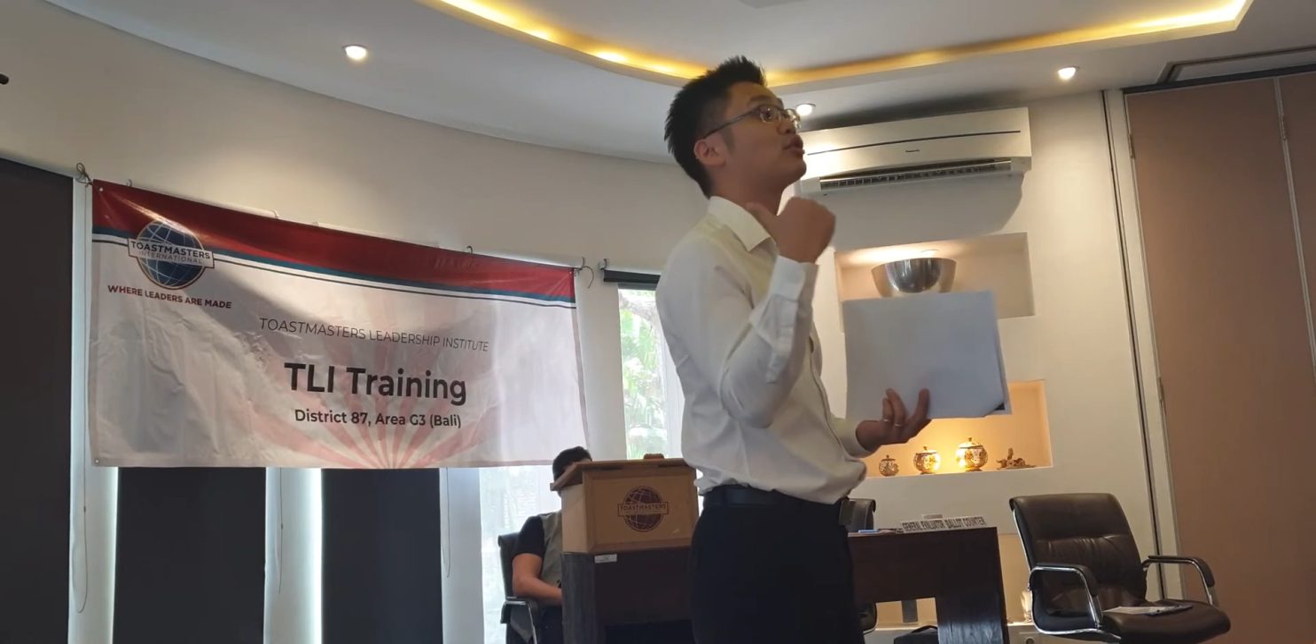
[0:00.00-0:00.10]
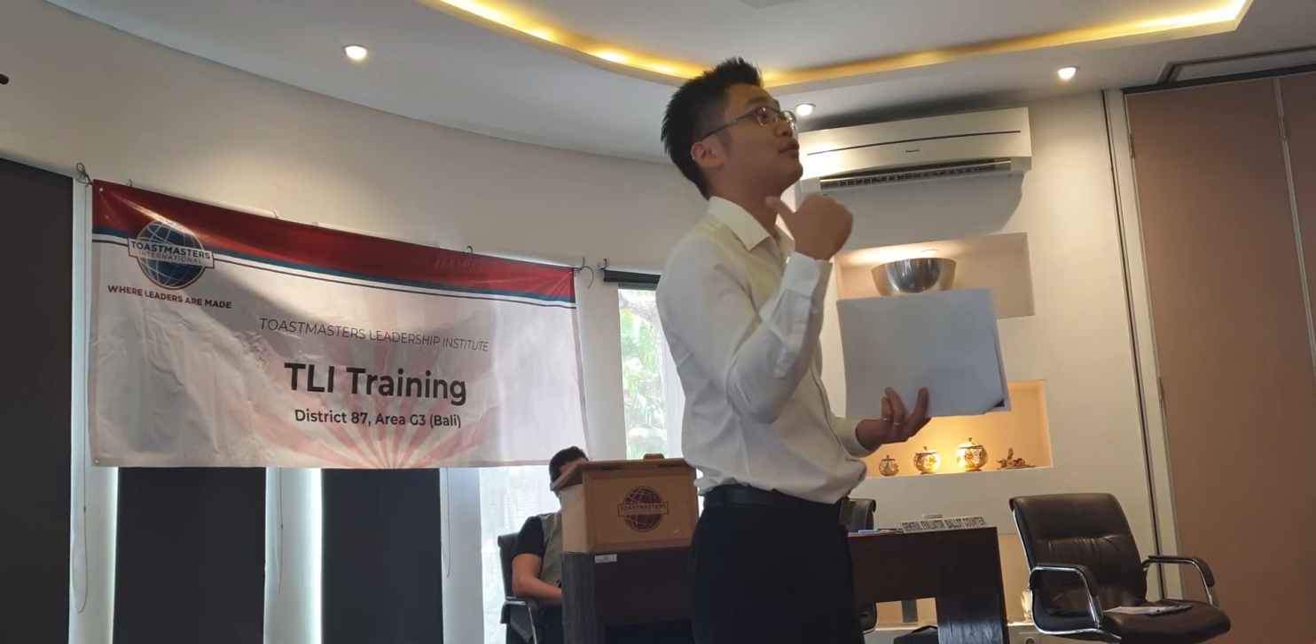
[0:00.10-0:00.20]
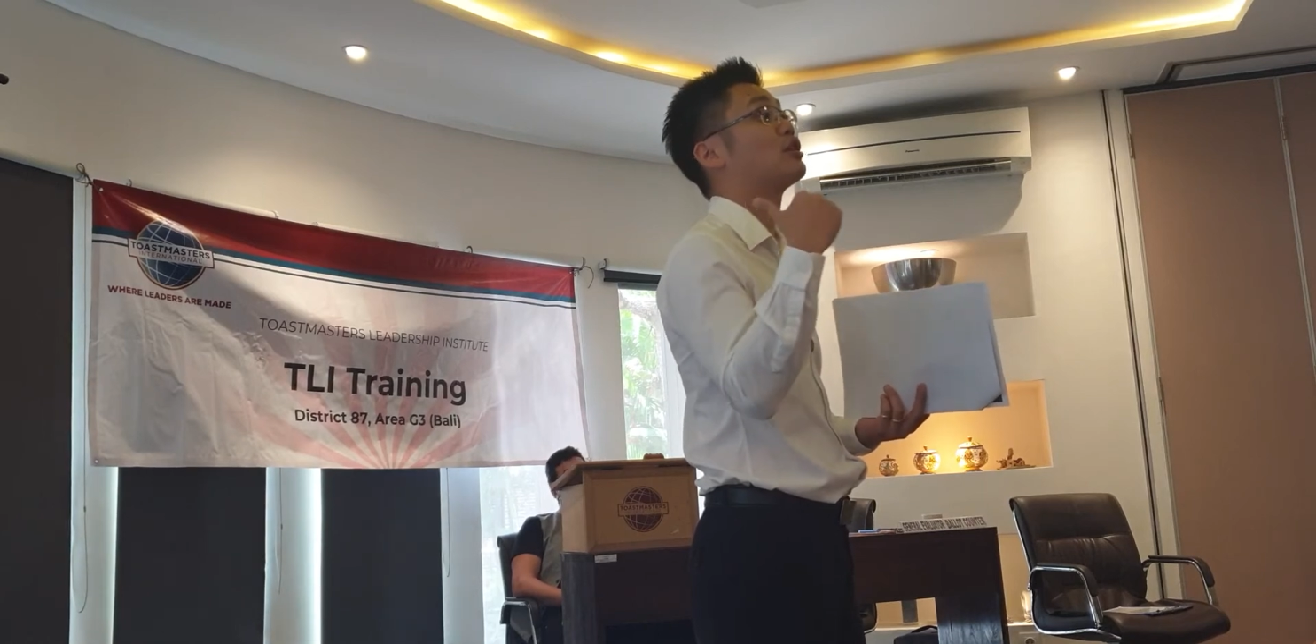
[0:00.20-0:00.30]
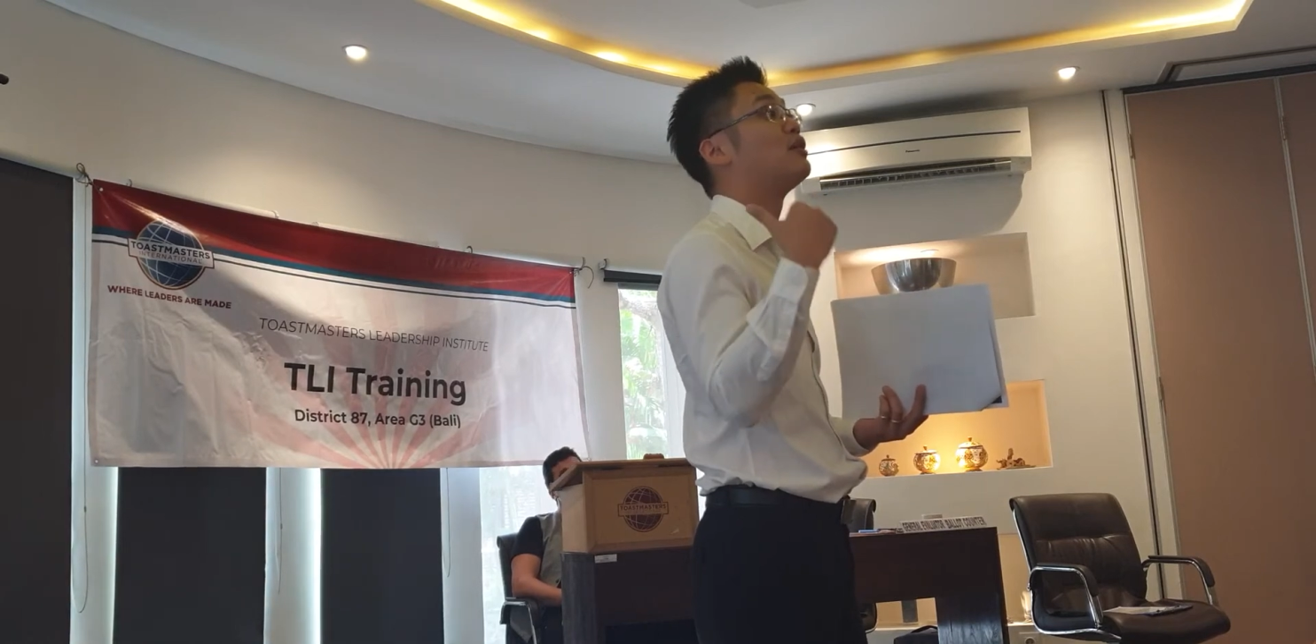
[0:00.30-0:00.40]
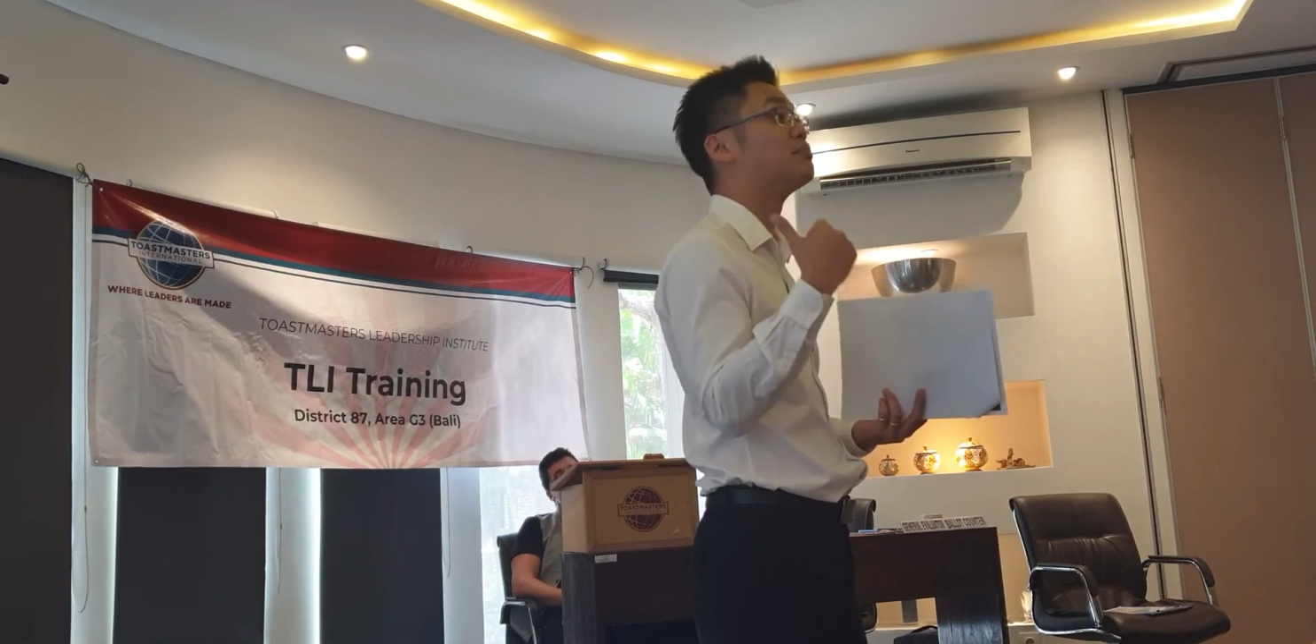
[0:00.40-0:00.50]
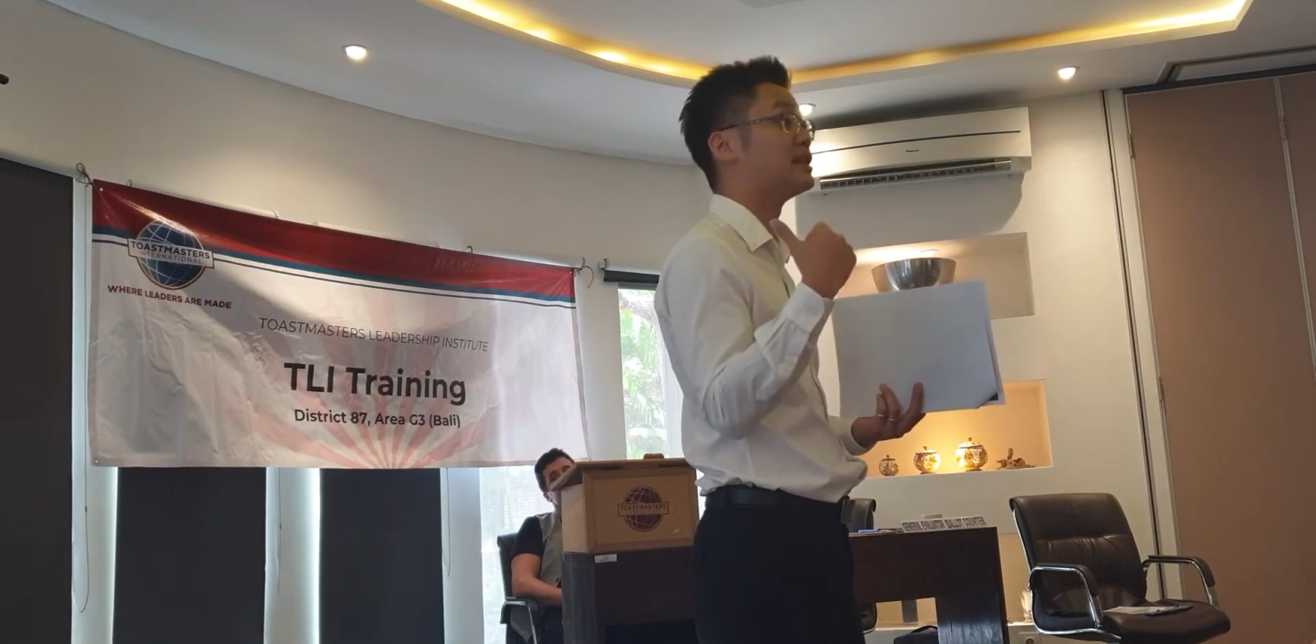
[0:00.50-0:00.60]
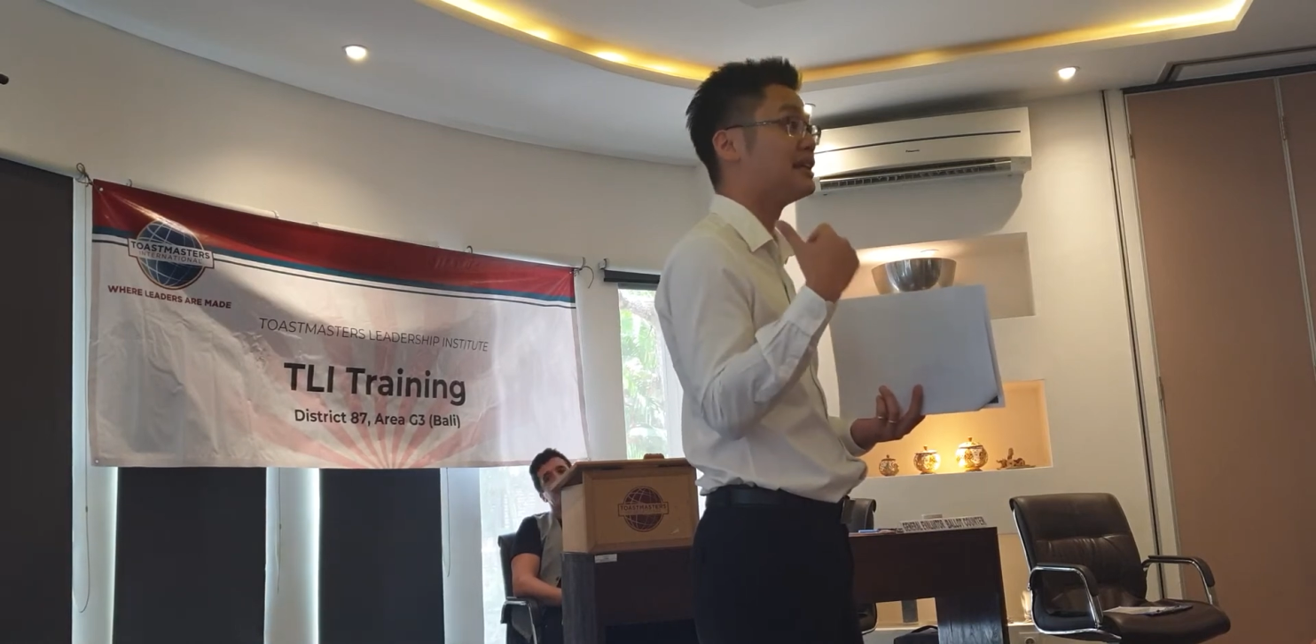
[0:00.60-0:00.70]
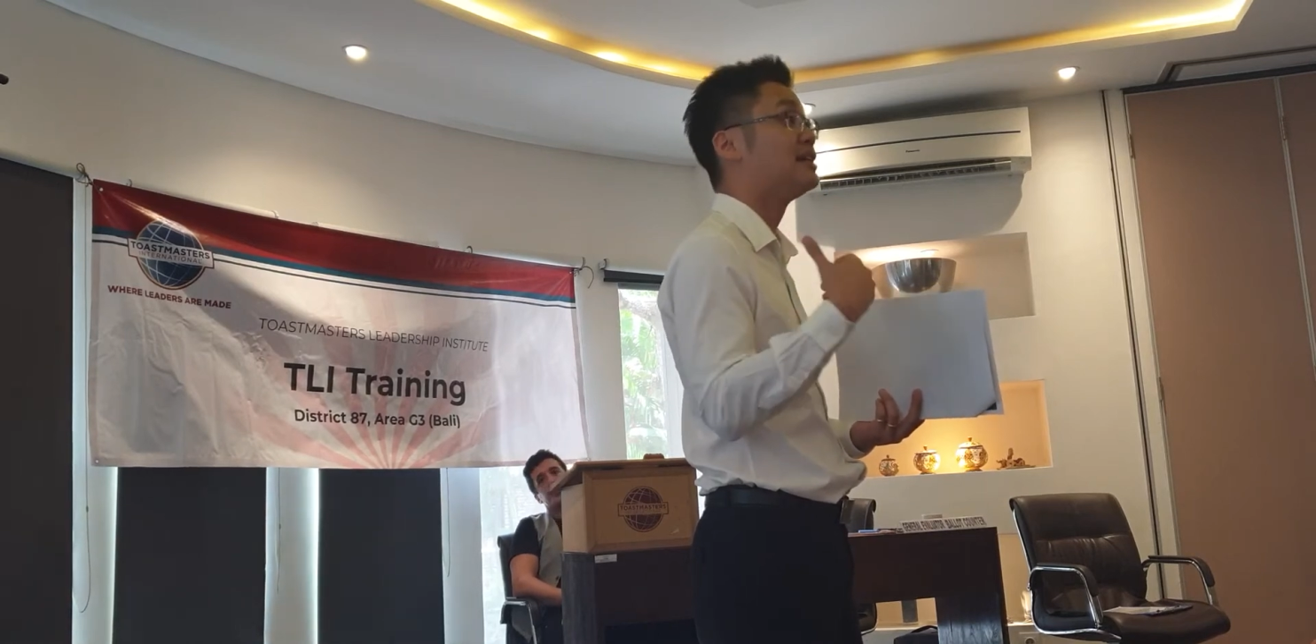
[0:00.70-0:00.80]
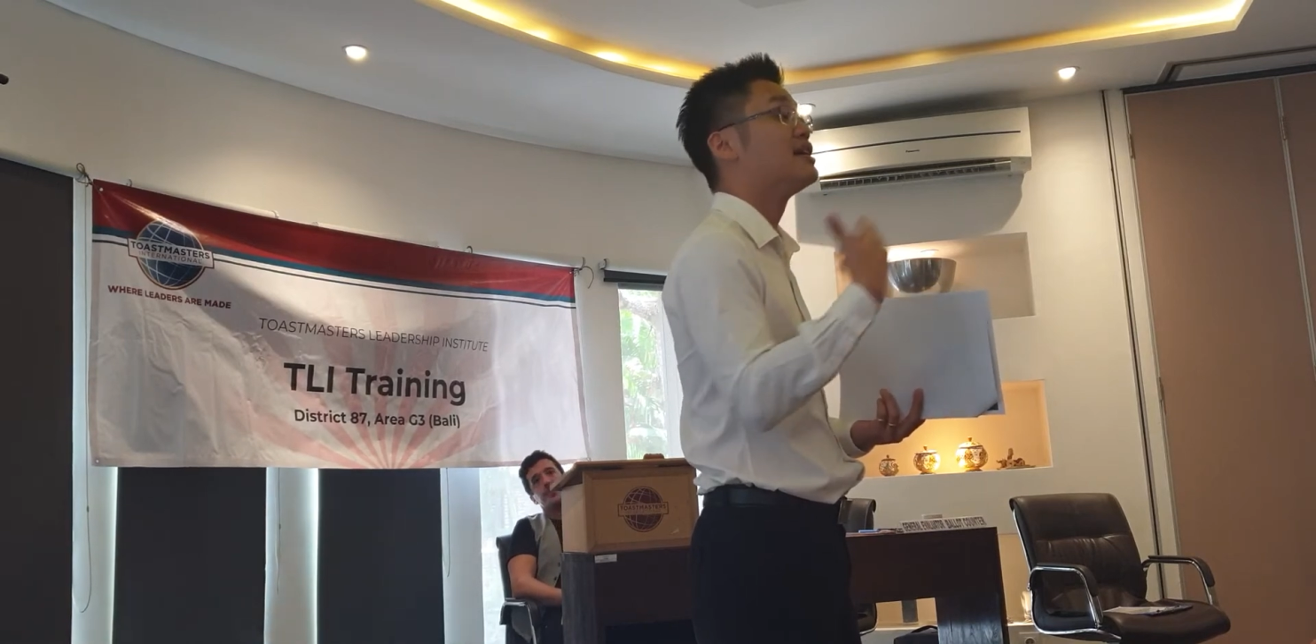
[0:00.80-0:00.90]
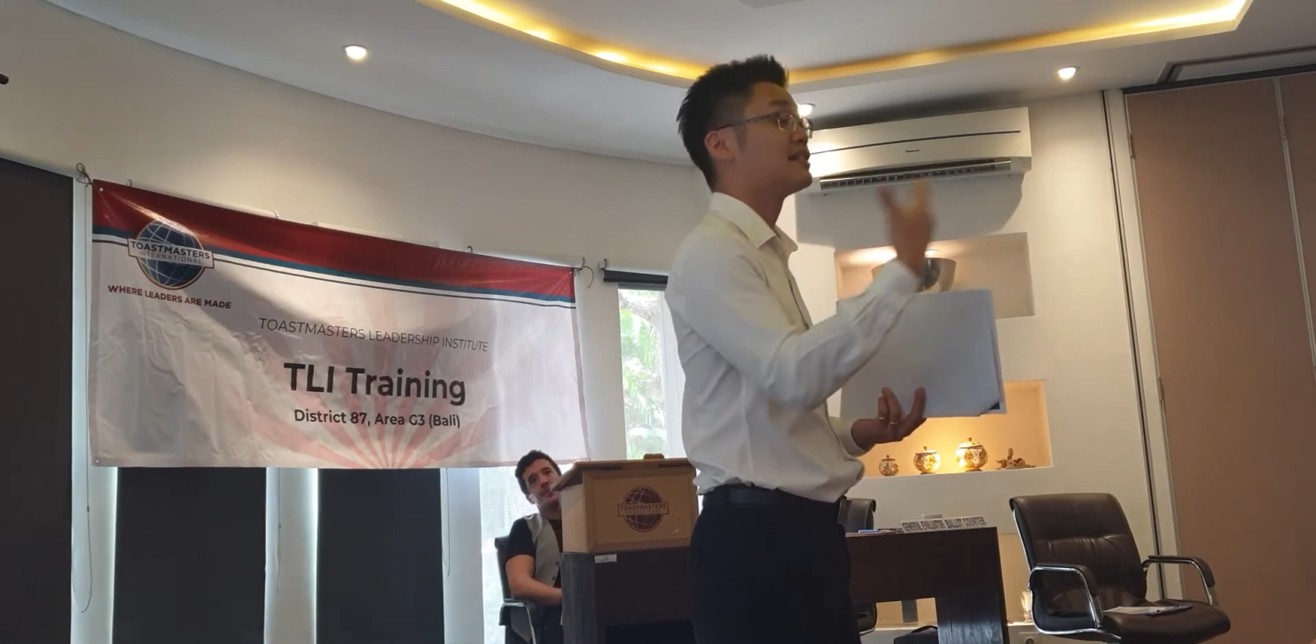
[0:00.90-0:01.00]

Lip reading: of the company